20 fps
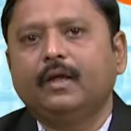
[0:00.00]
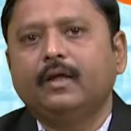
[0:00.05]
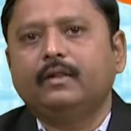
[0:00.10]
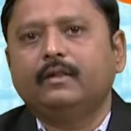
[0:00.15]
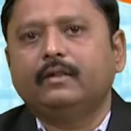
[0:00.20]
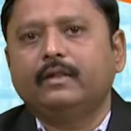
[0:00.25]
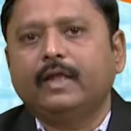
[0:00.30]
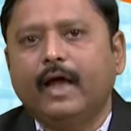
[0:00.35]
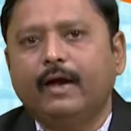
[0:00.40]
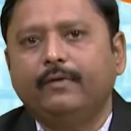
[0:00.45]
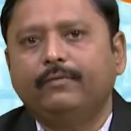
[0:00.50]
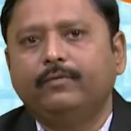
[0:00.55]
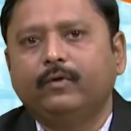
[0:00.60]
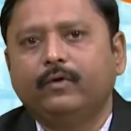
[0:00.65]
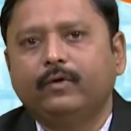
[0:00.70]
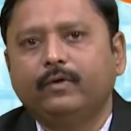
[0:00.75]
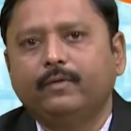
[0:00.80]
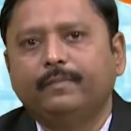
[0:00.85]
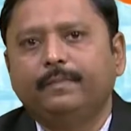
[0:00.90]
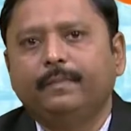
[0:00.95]

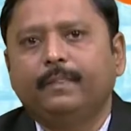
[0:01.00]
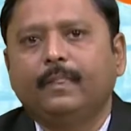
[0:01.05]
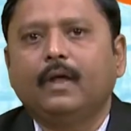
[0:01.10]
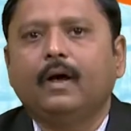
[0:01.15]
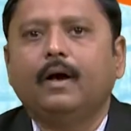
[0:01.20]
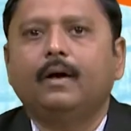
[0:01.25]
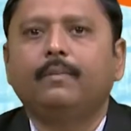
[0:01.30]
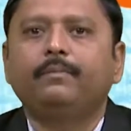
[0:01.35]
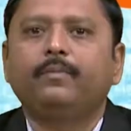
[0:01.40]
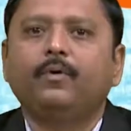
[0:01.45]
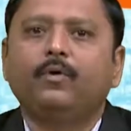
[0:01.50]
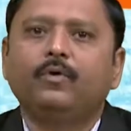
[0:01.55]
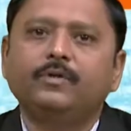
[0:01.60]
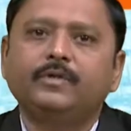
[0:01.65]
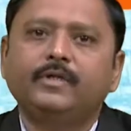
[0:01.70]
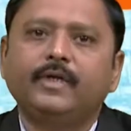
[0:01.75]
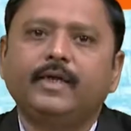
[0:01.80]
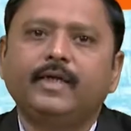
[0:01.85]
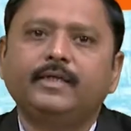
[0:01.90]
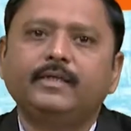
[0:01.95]
Therefore, a
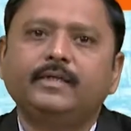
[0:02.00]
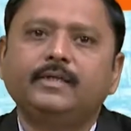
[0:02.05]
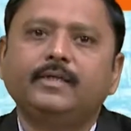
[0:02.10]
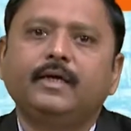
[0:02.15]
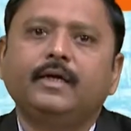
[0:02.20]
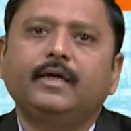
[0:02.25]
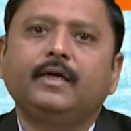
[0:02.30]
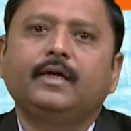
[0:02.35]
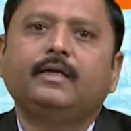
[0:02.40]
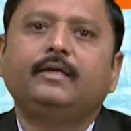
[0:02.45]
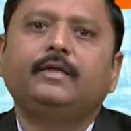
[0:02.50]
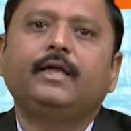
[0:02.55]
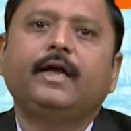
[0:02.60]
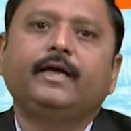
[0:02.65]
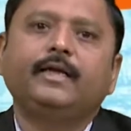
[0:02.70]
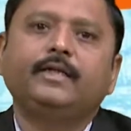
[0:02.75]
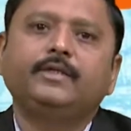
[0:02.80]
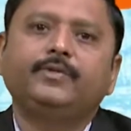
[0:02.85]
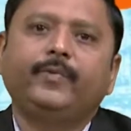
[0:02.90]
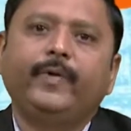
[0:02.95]
process that
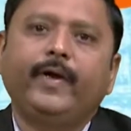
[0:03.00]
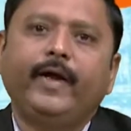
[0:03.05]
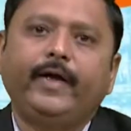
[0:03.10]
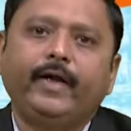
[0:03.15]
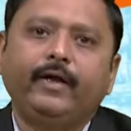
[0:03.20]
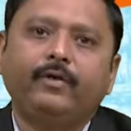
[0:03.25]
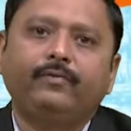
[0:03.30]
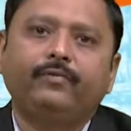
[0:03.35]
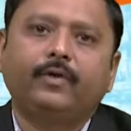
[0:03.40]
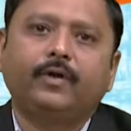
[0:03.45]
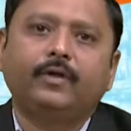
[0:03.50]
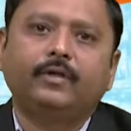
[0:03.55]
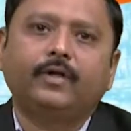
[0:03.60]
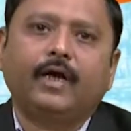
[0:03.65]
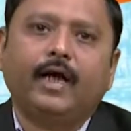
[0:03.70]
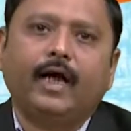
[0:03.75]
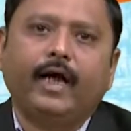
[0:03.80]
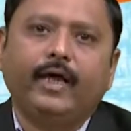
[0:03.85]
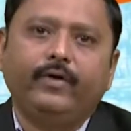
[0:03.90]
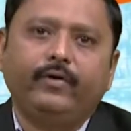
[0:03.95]
is waiting for the
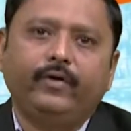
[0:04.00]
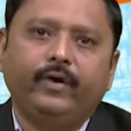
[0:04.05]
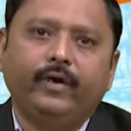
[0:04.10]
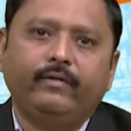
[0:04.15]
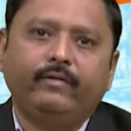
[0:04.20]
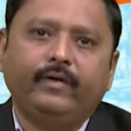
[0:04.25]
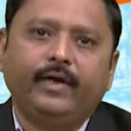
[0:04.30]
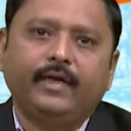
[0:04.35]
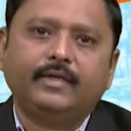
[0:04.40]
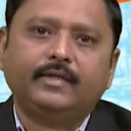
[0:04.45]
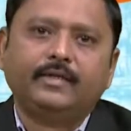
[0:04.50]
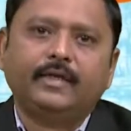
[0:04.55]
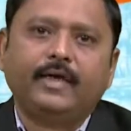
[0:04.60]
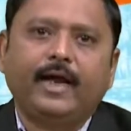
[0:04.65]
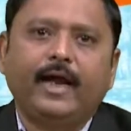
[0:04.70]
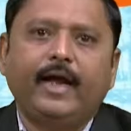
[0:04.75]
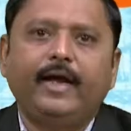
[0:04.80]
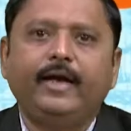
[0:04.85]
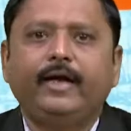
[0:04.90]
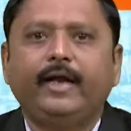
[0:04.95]
IO device
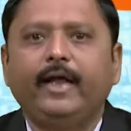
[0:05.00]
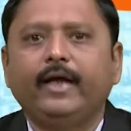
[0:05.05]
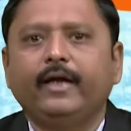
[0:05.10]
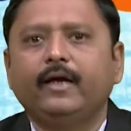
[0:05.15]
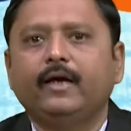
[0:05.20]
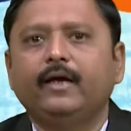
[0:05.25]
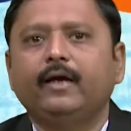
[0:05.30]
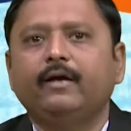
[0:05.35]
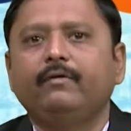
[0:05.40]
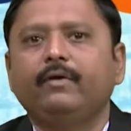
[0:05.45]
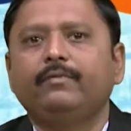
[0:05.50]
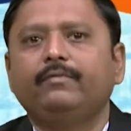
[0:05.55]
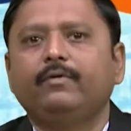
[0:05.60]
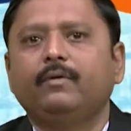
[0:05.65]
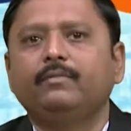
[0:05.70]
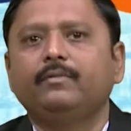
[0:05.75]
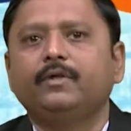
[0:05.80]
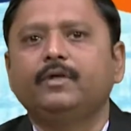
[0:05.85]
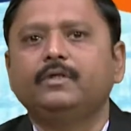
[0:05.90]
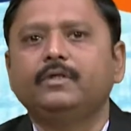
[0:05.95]
and taken away
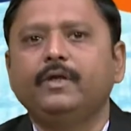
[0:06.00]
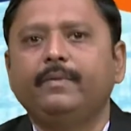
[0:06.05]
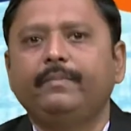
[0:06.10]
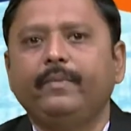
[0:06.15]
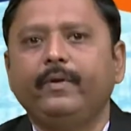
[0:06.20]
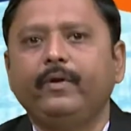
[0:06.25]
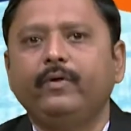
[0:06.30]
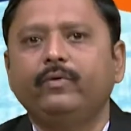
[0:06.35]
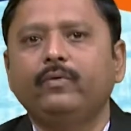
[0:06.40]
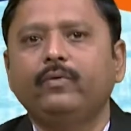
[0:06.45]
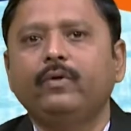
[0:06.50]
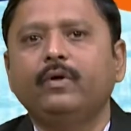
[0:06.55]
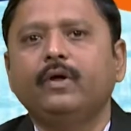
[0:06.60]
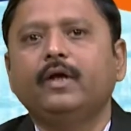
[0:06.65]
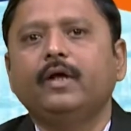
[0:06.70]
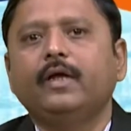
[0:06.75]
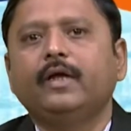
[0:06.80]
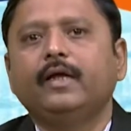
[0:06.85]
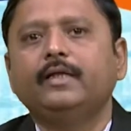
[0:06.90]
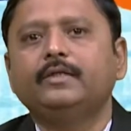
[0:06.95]
from the CPU
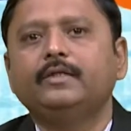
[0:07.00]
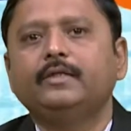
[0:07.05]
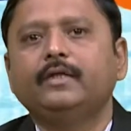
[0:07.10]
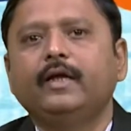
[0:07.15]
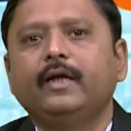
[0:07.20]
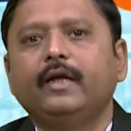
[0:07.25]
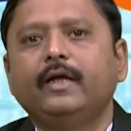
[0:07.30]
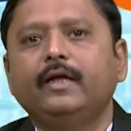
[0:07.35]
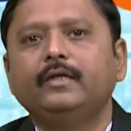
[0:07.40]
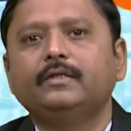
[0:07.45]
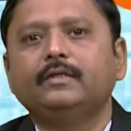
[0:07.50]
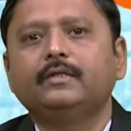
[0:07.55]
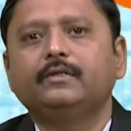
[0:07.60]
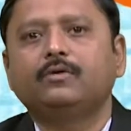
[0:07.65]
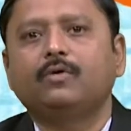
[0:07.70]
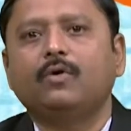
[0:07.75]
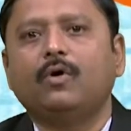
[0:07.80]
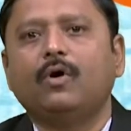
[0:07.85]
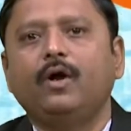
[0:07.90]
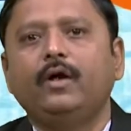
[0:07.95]
is, is
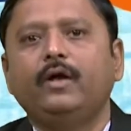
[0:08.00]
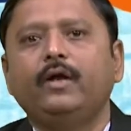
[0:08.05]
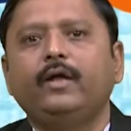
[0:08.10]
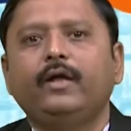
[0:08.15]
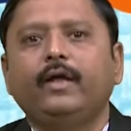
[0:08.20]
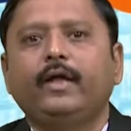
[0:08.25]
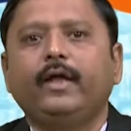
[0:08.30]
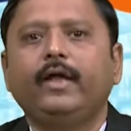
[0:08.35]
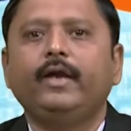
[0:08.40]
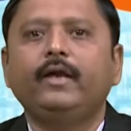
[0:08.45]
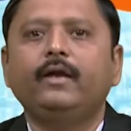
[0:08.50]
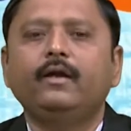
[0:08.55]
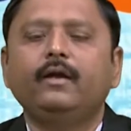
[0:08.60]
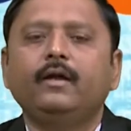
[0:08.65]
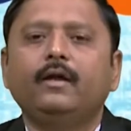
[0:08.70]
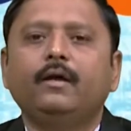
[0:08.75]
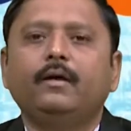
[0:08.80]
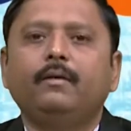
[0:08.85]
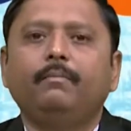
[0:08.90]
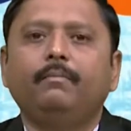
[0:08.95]
called in
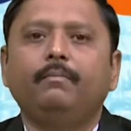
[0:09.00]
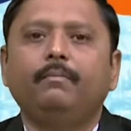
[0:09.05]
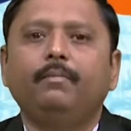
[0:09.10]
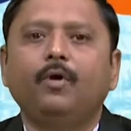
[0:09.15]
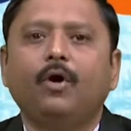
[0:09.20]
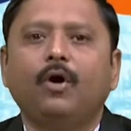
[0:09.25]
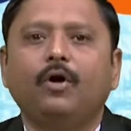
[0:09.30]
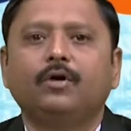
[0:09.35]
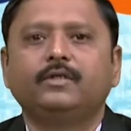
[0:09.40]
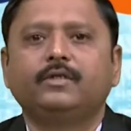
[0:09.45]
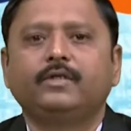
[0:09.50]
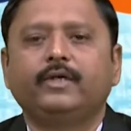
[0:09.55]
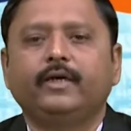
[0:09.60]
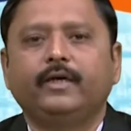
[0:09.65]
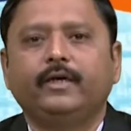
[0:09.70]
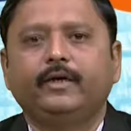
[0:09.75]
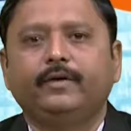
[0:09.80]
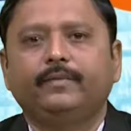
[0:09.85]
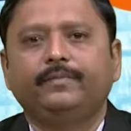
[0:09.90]
block state.